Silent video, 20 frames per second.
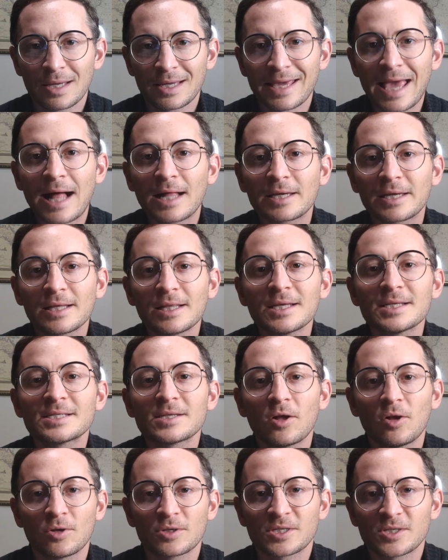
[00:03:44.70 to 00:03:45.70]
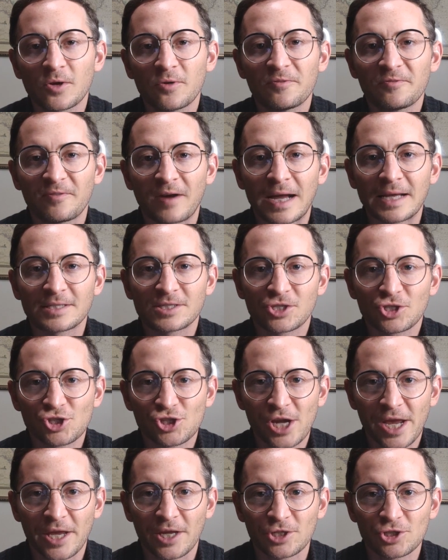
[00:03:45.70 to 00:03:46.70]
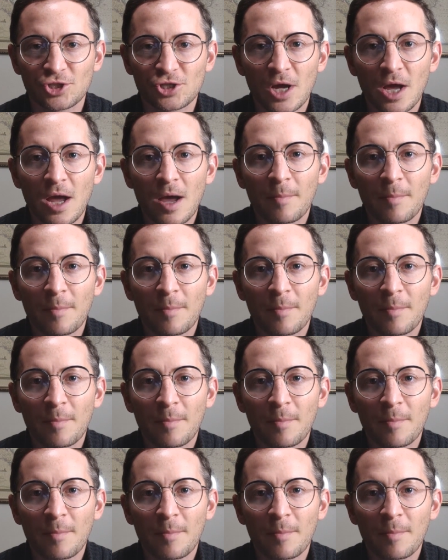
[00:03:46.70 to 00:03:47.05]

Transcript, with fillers: Calculus also finds change,